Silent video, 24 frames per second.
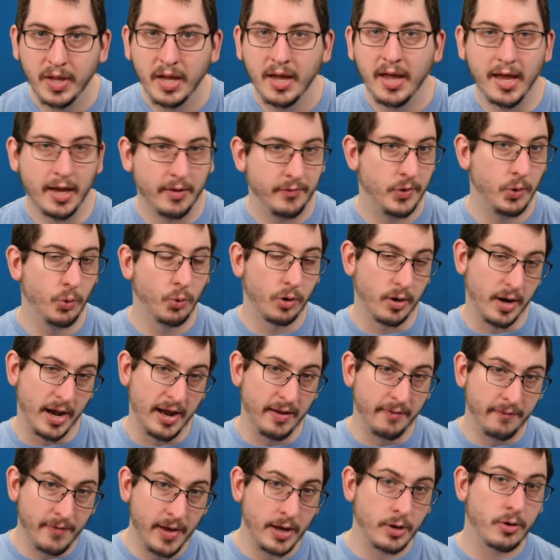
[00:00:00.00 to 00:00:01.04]
If you're
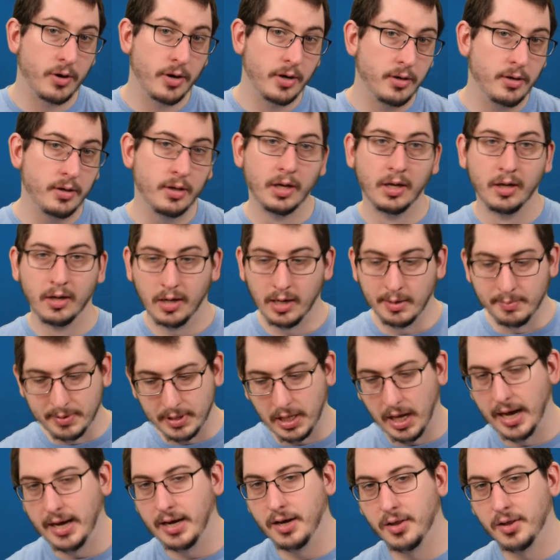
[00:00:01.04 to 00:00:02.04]
a veteran, apply